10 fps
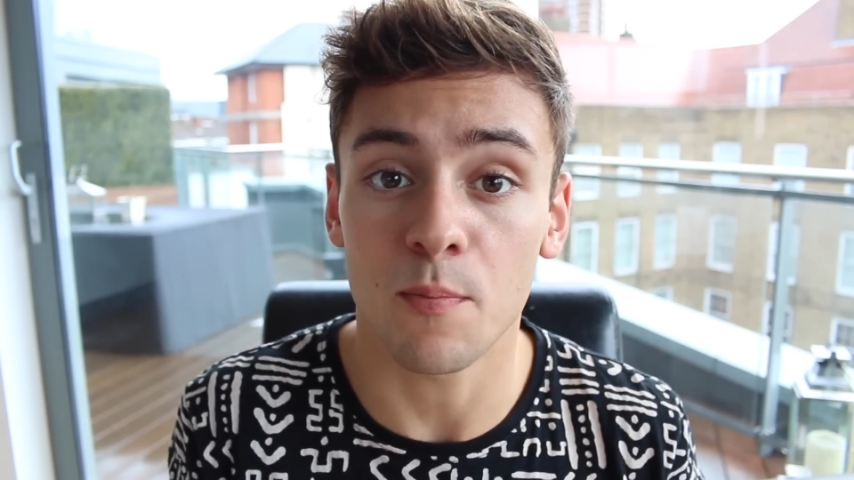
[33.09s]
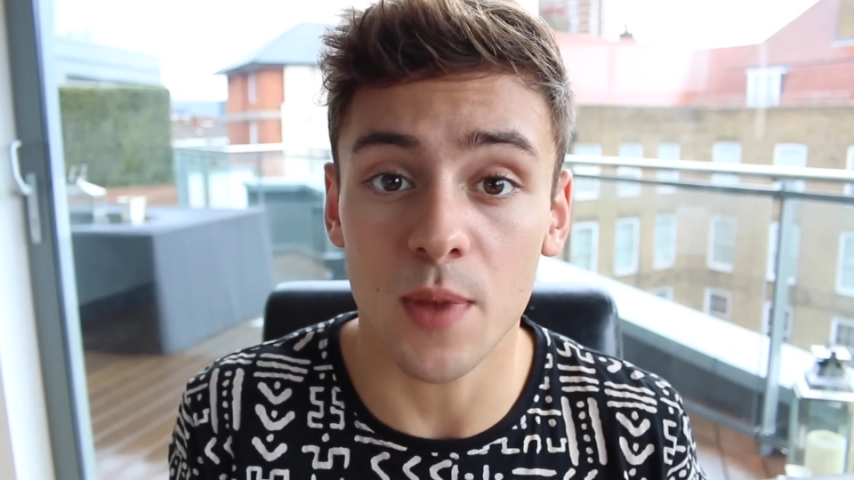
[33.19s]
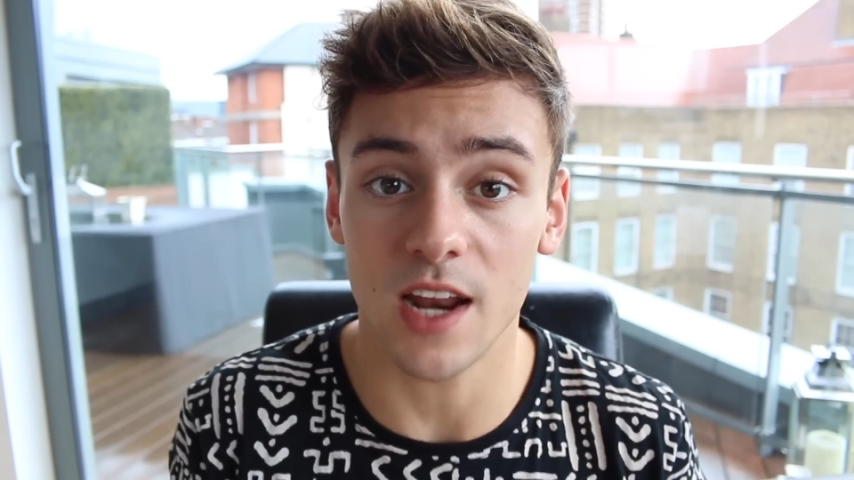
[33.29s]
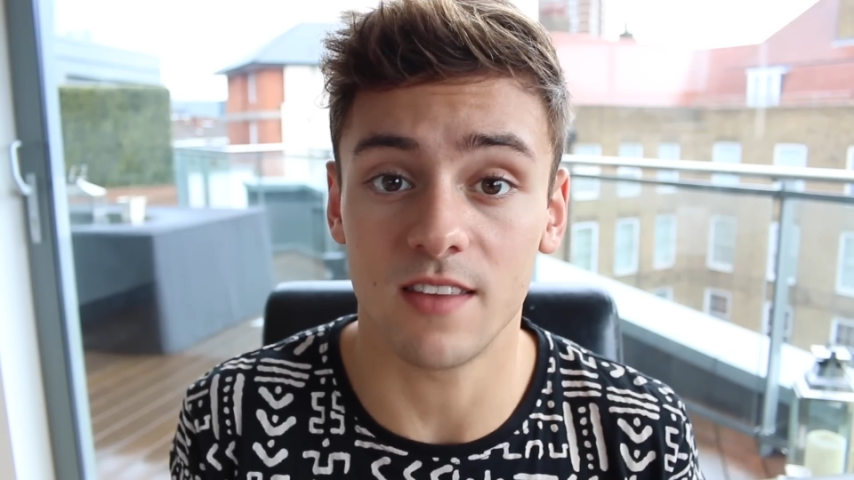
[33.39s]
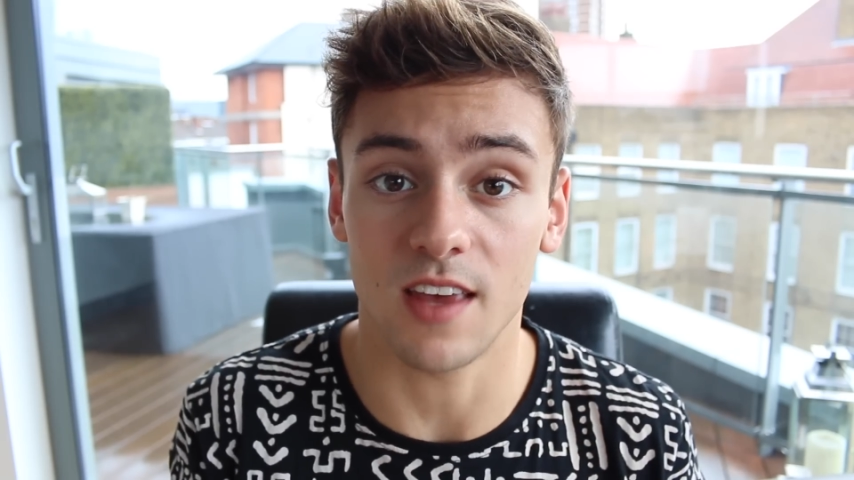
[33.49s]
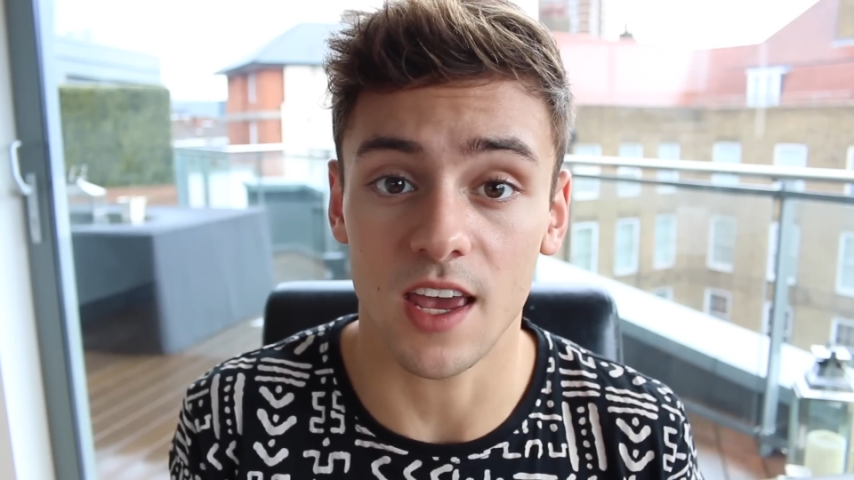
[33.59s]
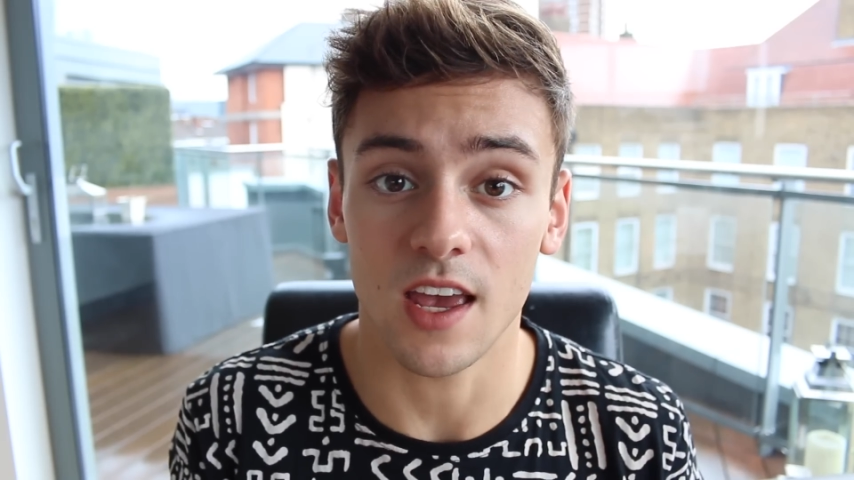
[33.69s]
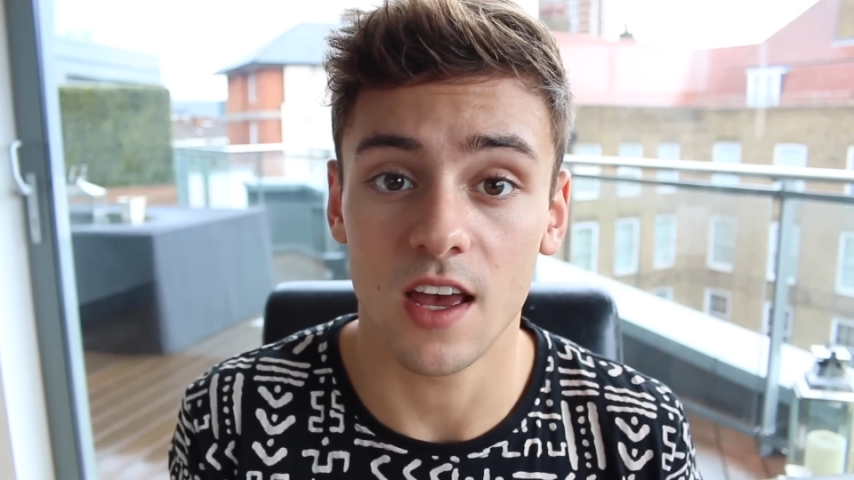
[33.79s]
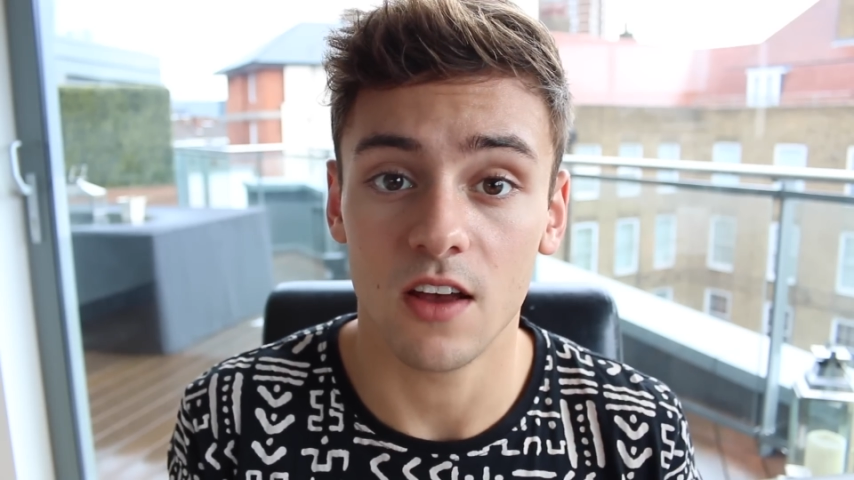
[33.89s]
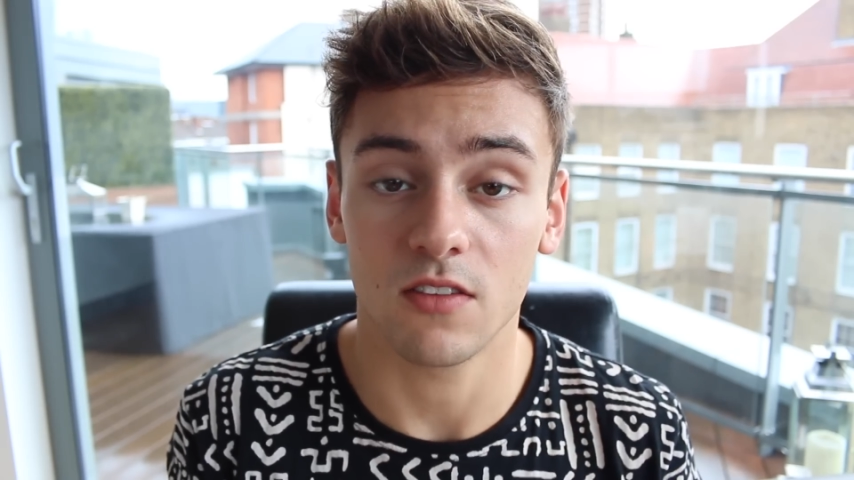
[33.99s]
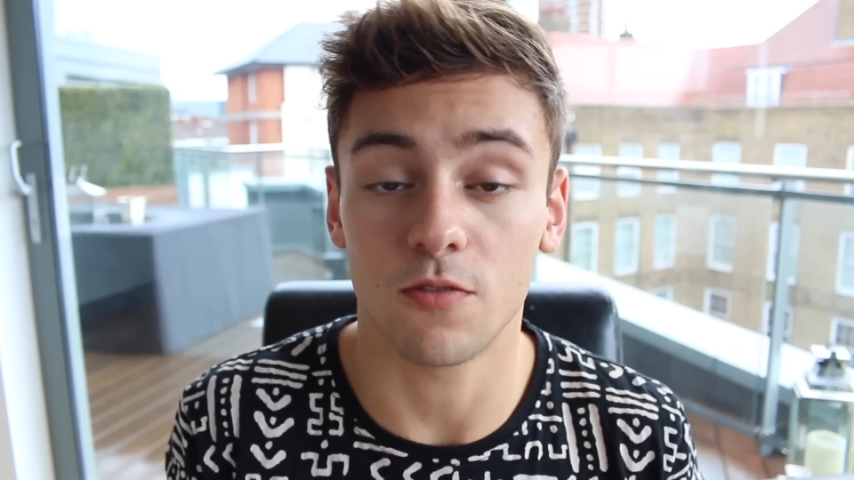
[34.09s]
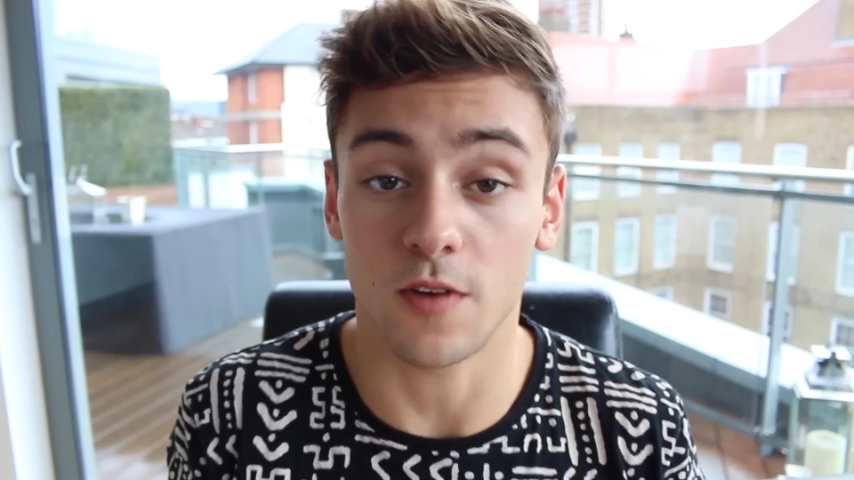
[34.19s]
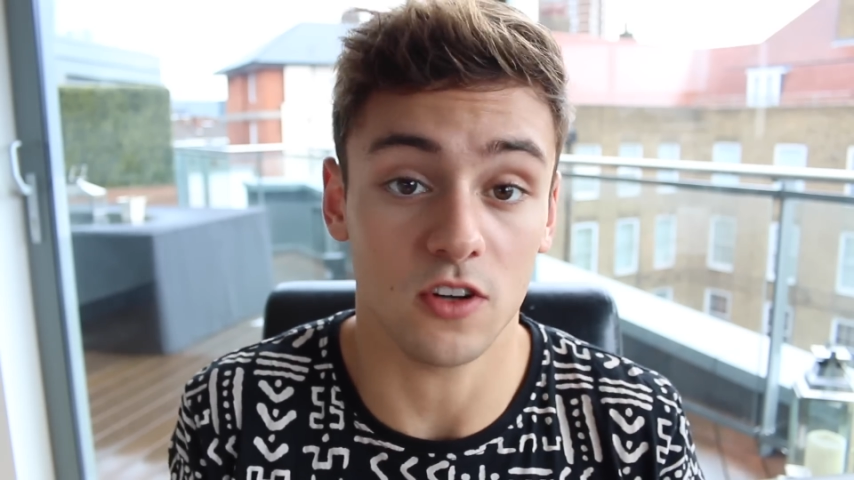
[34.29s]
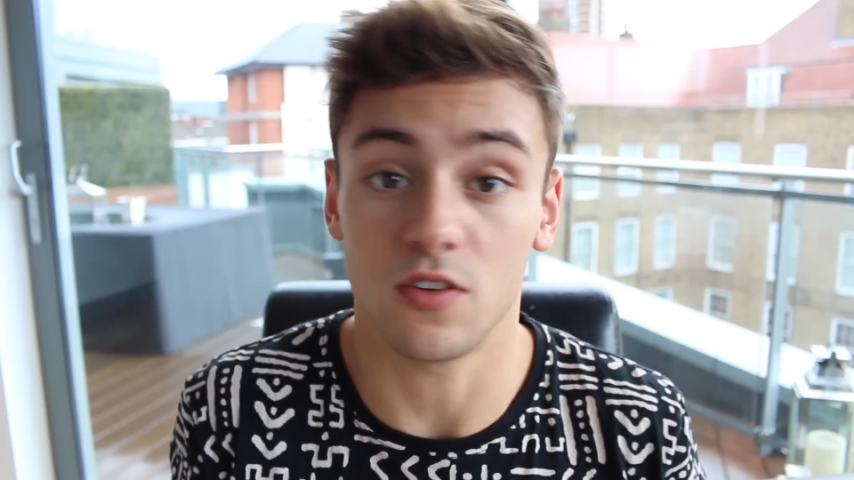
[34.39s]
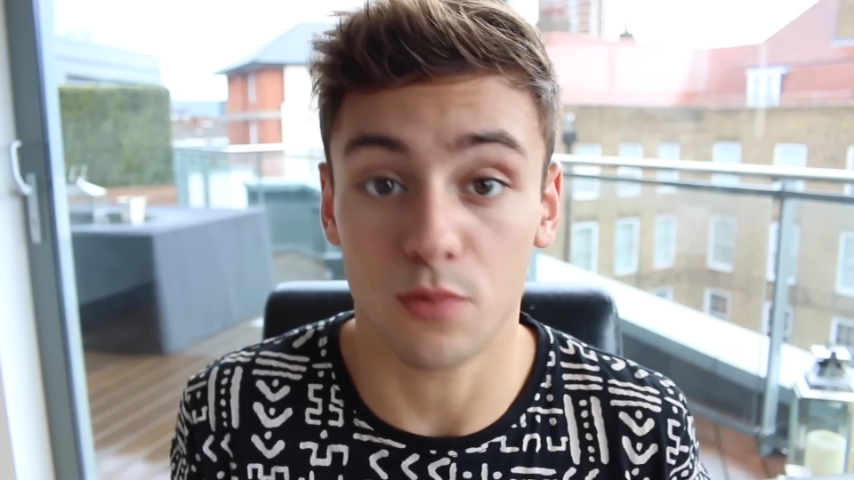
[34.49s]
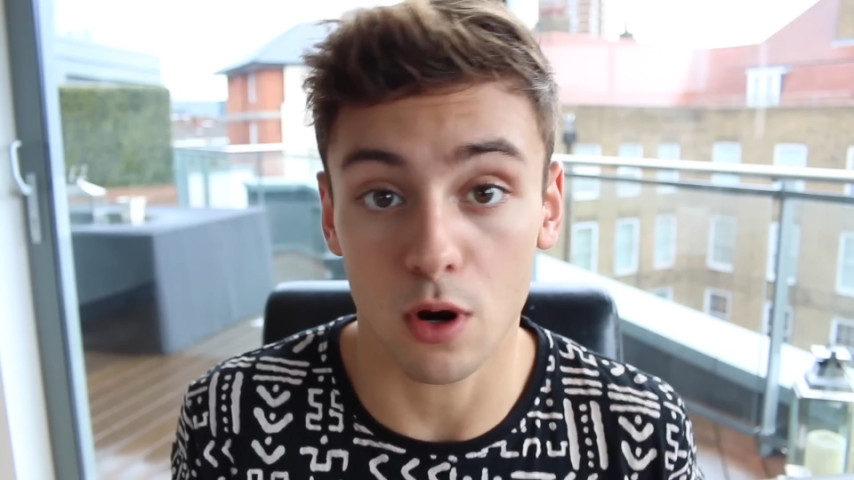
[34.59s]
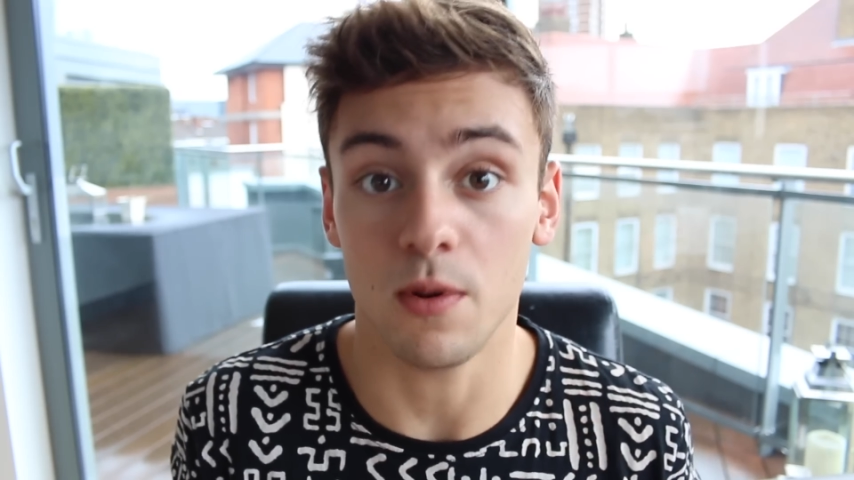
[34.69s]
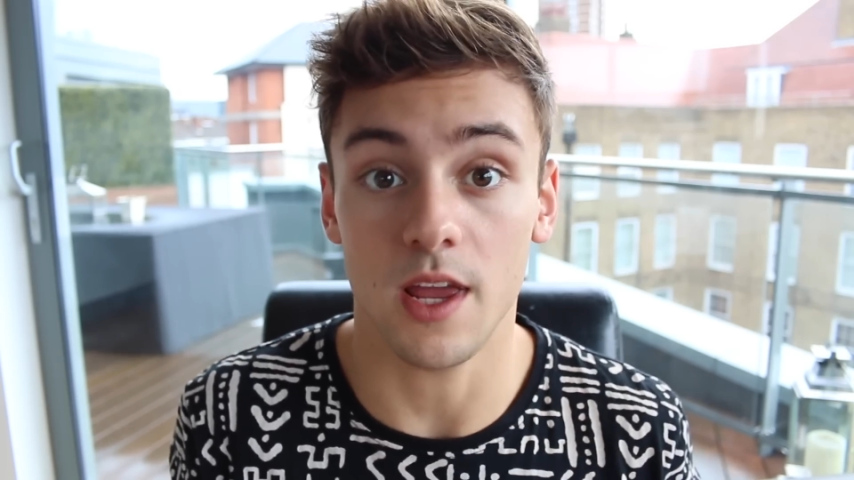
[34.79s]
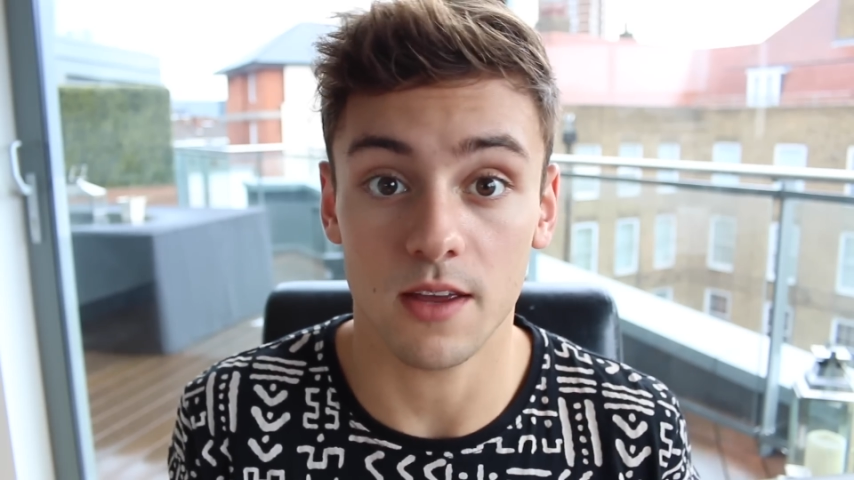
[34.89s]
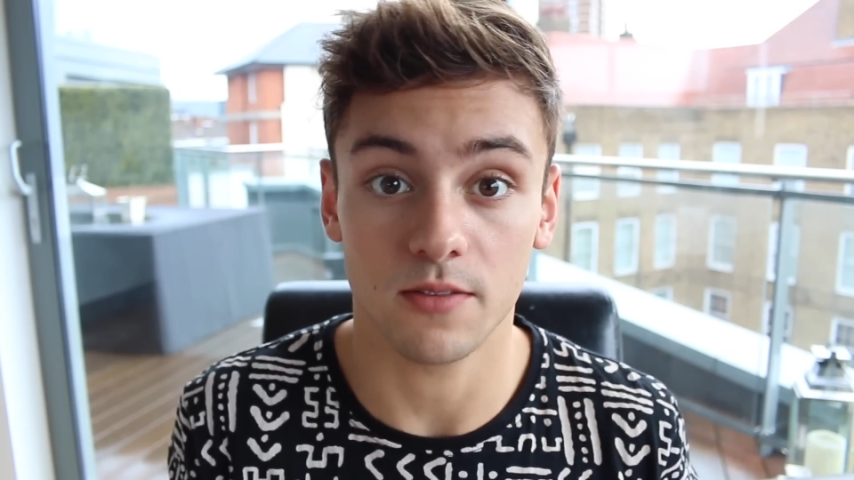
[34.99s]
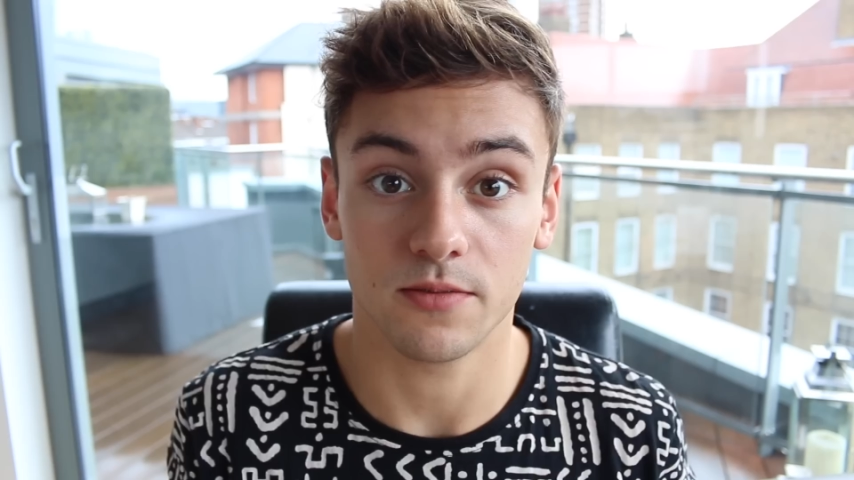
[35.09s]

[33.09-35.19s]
ability to function properly.